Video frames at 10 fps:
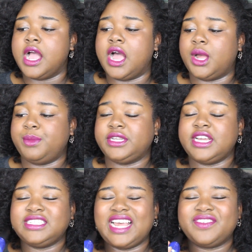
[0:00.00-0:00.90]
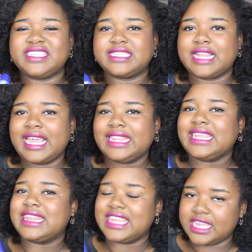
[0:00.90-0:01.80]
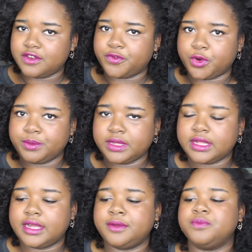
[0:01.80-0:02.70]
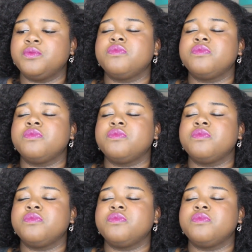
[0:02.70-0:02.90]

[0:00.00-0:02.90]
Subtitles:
It does have a slightly thin formula,